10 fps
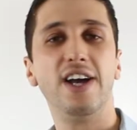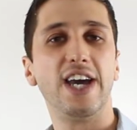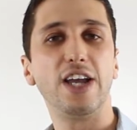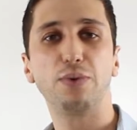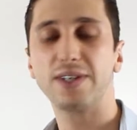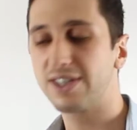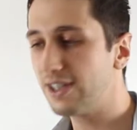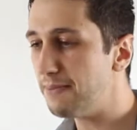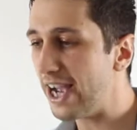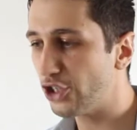It was The
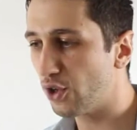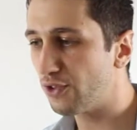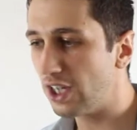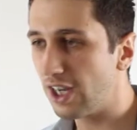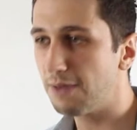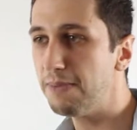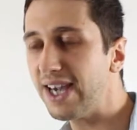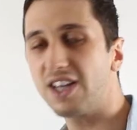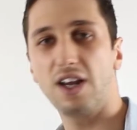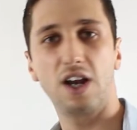Magic of Thinking
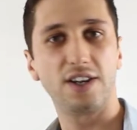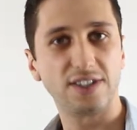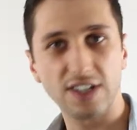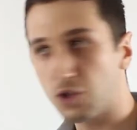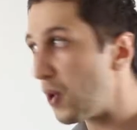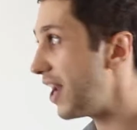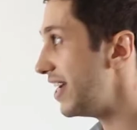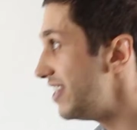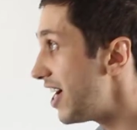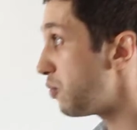Big, and I learned this one
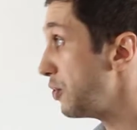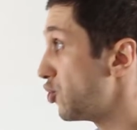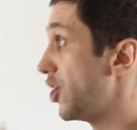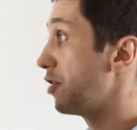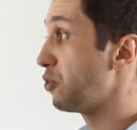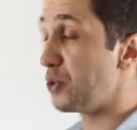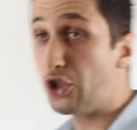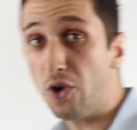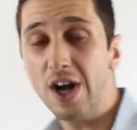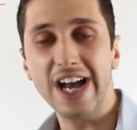idea. I want to share it with
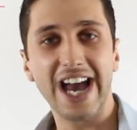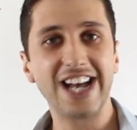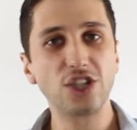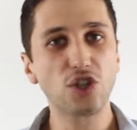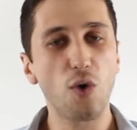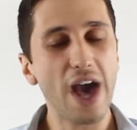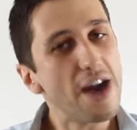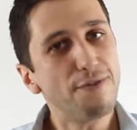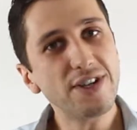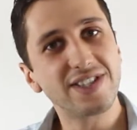you. And so
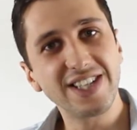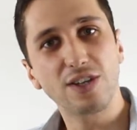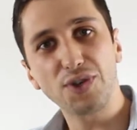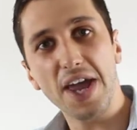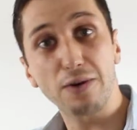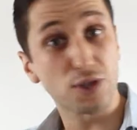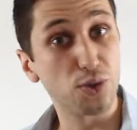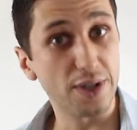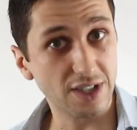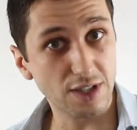every single day I was
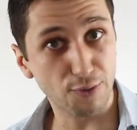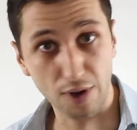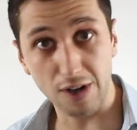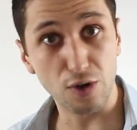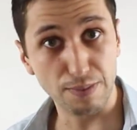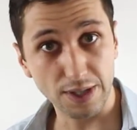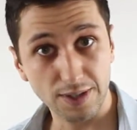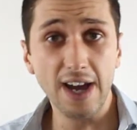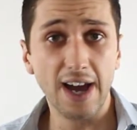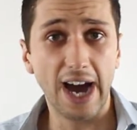doing this for a little bit.
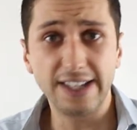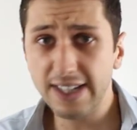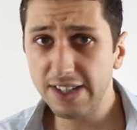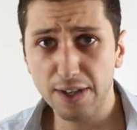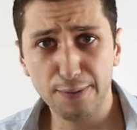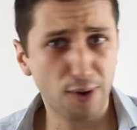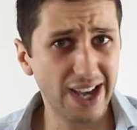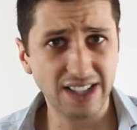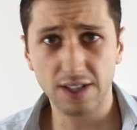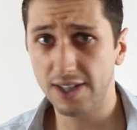I think I did it for
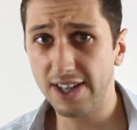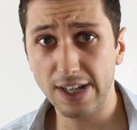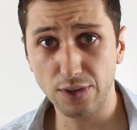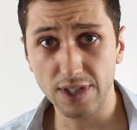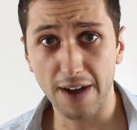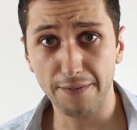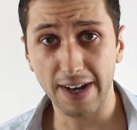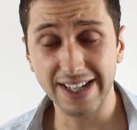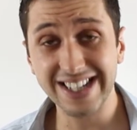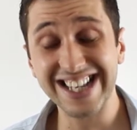like 30 days or something
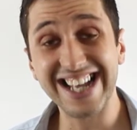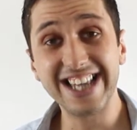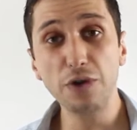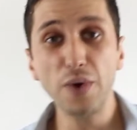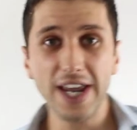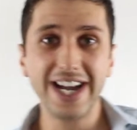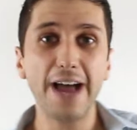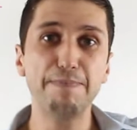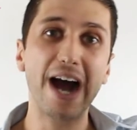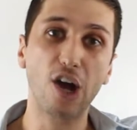like this. And then when I
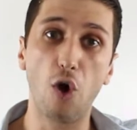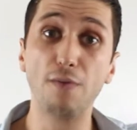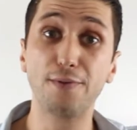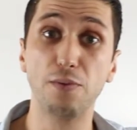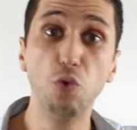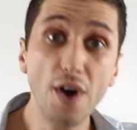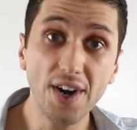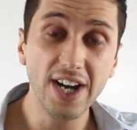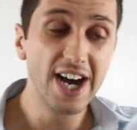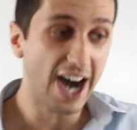got back home from
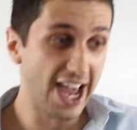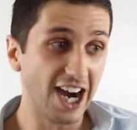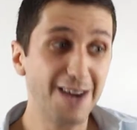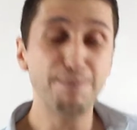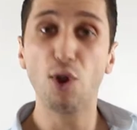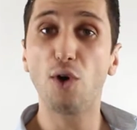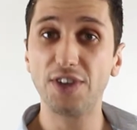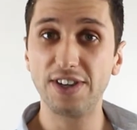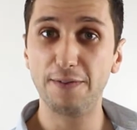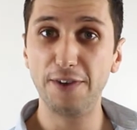work, I
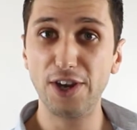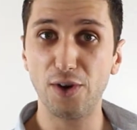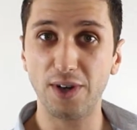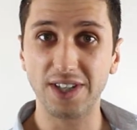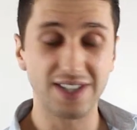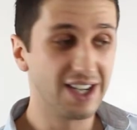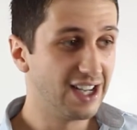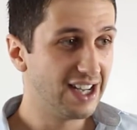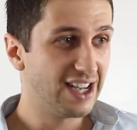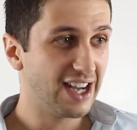uploaded the video, because
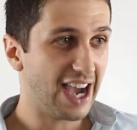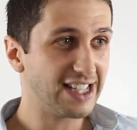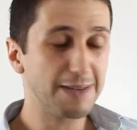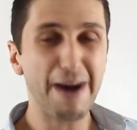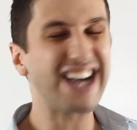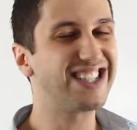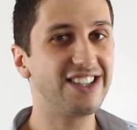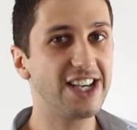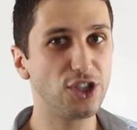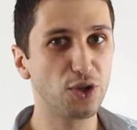I think back in the
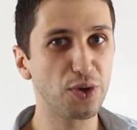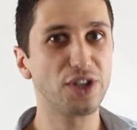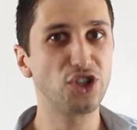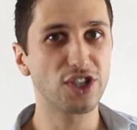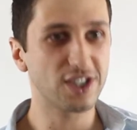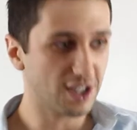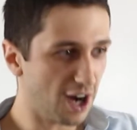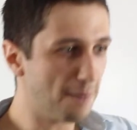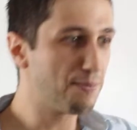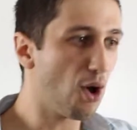days you couldn't just
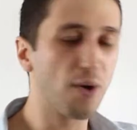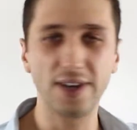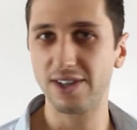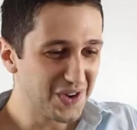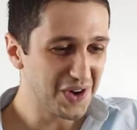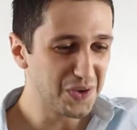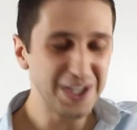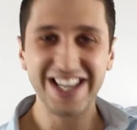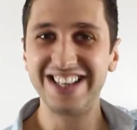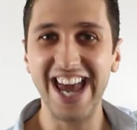upload it
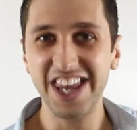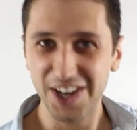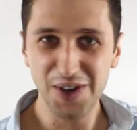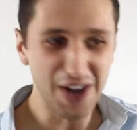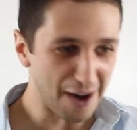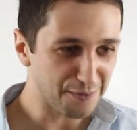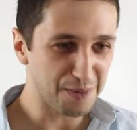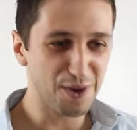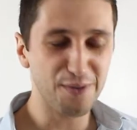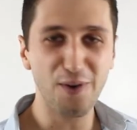with the data you have
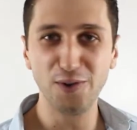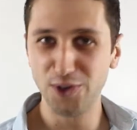from your phone.